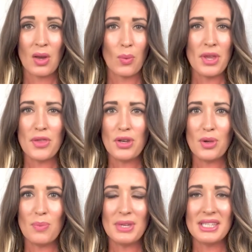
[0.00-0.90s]
With the
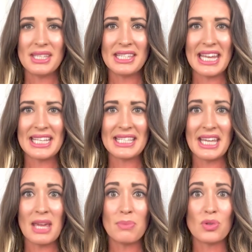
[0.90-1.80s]
new business
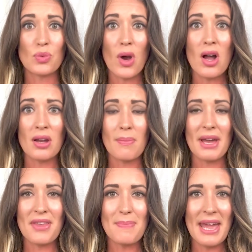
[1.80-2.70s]
landscape drawn
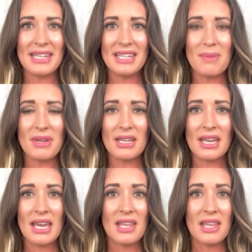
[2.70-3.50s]
by the pandemic,